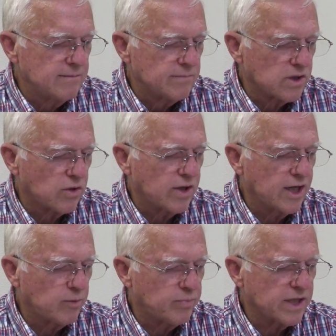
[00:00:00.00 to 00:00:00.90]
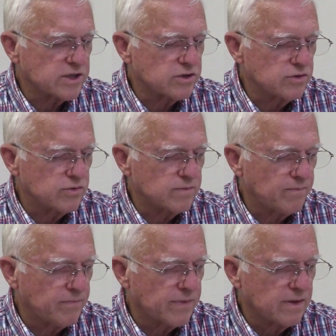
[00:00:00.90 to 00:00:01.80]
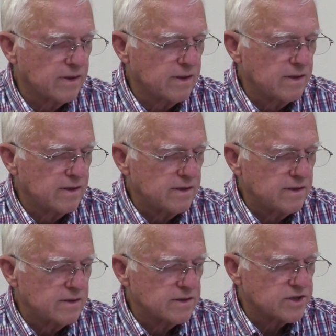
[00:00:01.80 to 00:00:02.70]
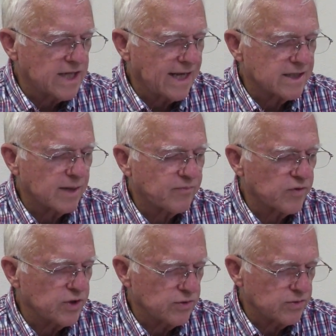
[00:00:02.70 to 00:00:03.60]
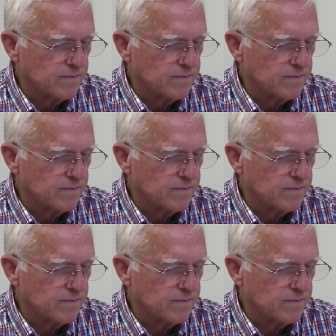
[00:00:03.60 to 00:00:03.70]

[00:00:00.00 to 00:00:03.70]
But Lord, help us to stand up for you